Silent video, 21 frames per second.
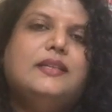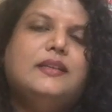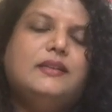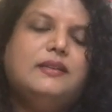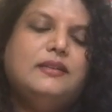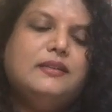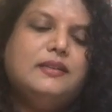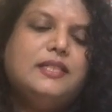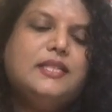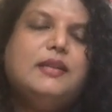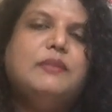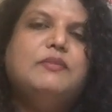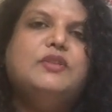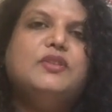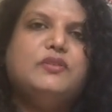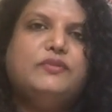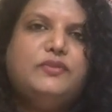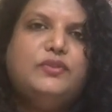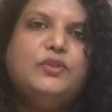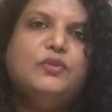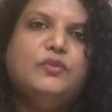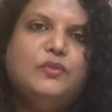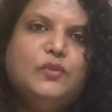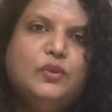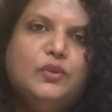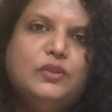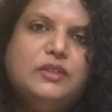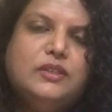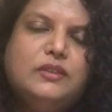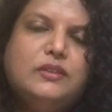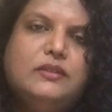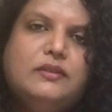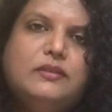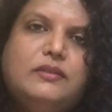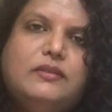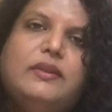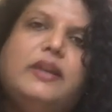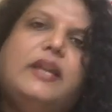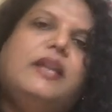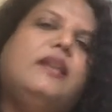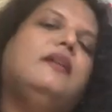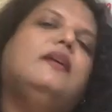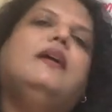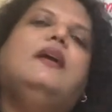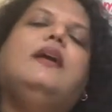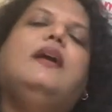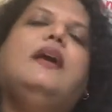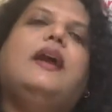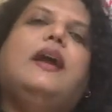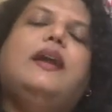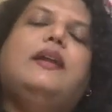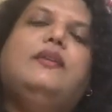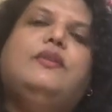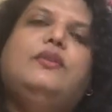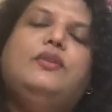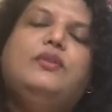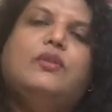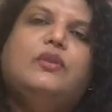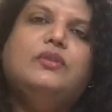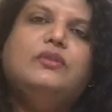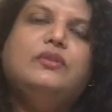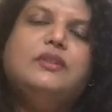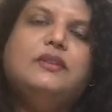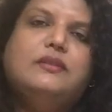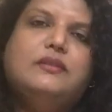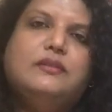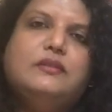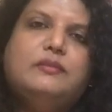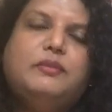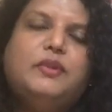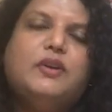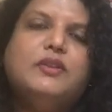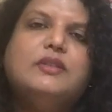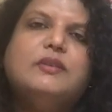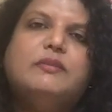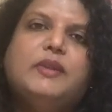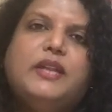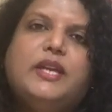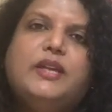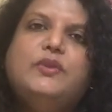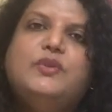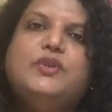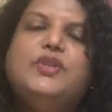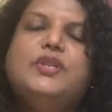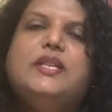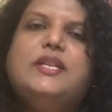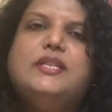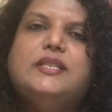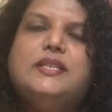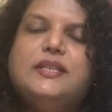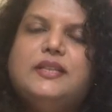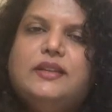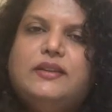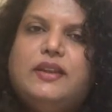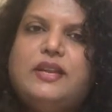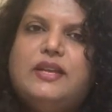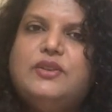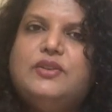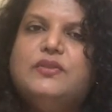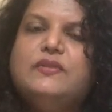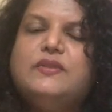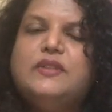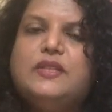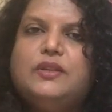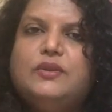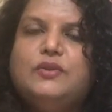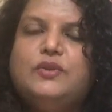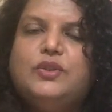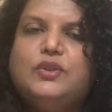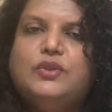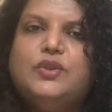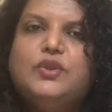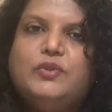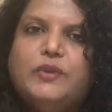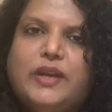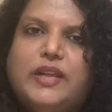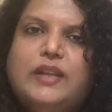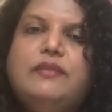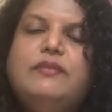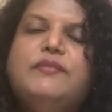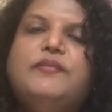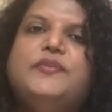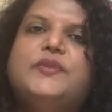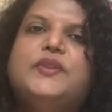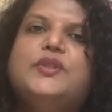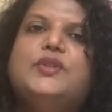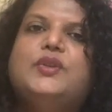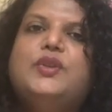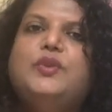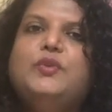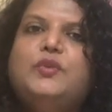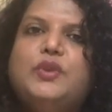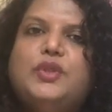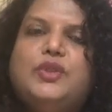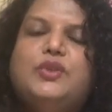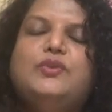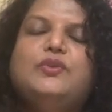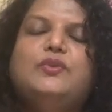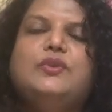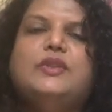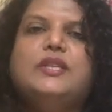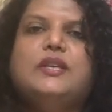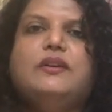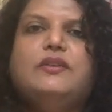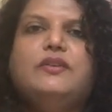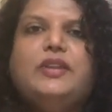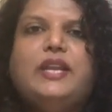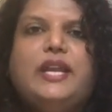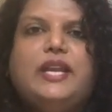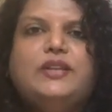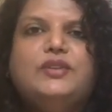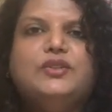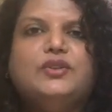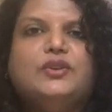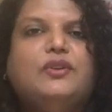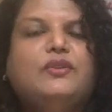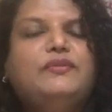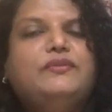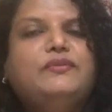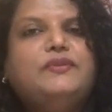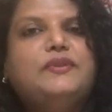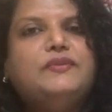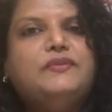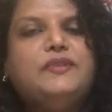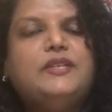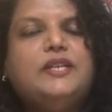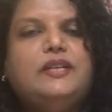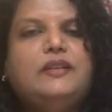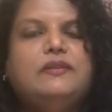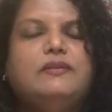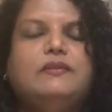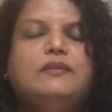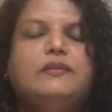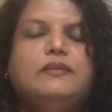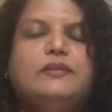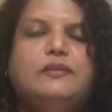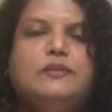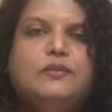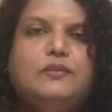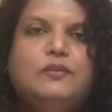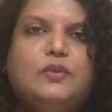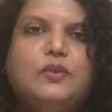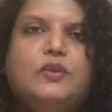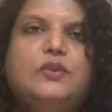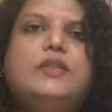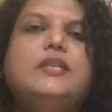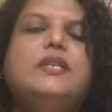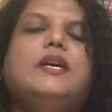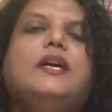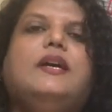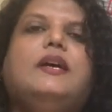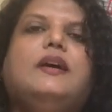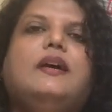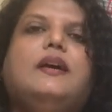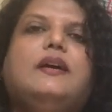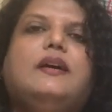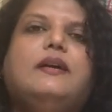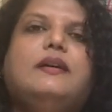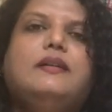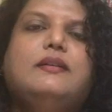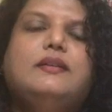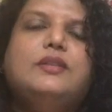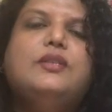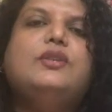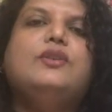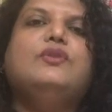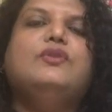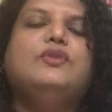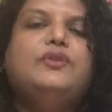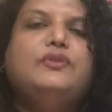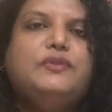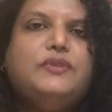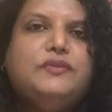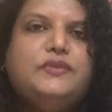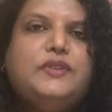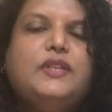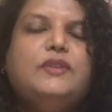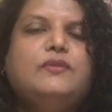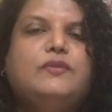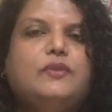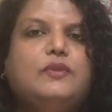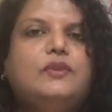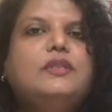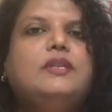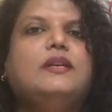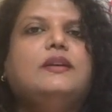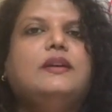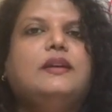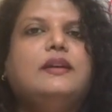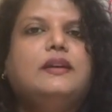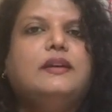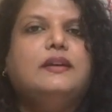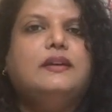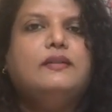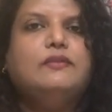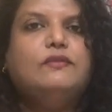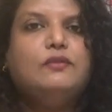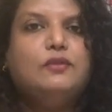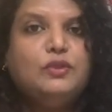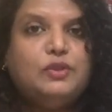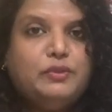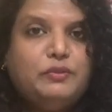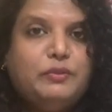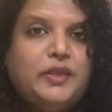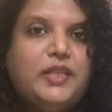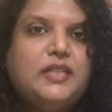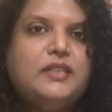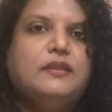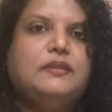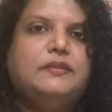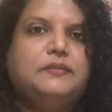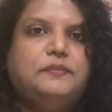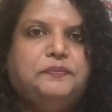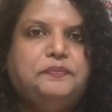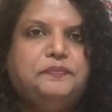uh, steps of 2 volt right and you all know the power supply usually is in a range of 0 to 12 so you would choose a range of 15 volt uh, 0 to 15 volt voltmeter